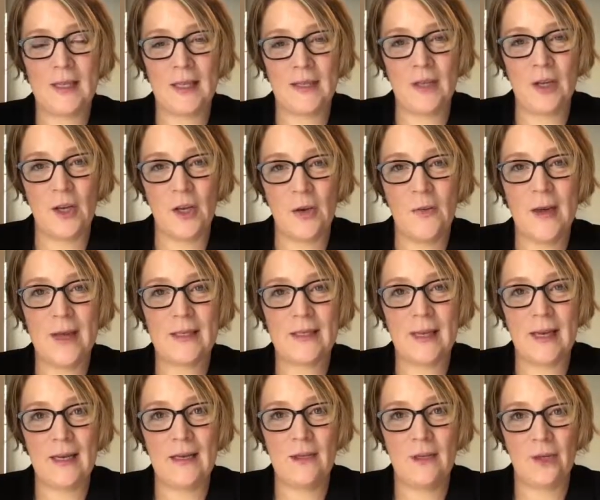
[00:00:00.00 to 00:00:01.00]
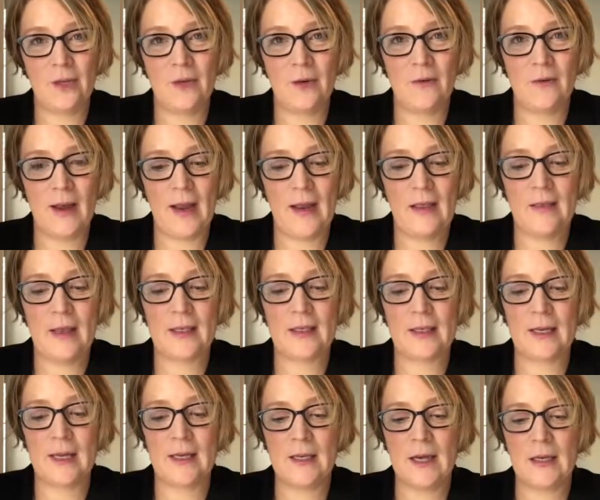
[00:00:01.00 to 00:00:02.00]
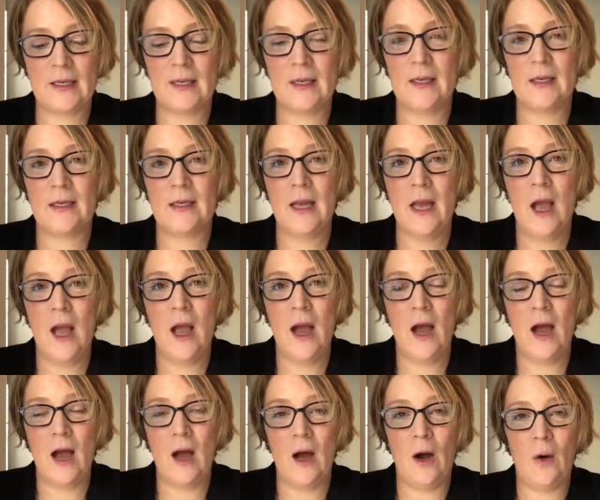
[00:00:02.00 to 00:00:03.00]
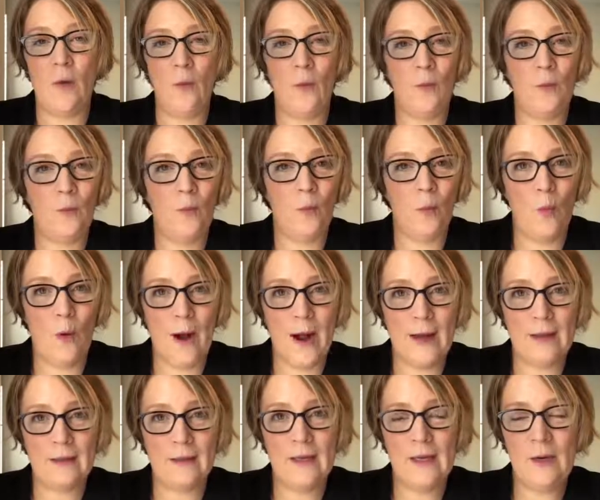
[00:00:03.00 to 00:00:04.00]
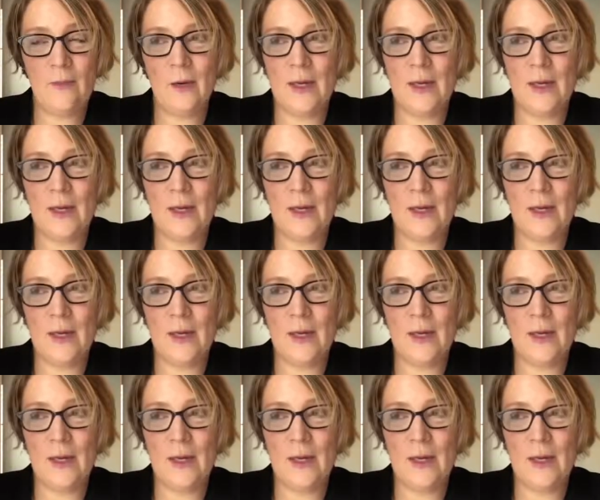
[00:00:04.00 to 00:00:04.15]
That's a USAID survey that's conducted widely.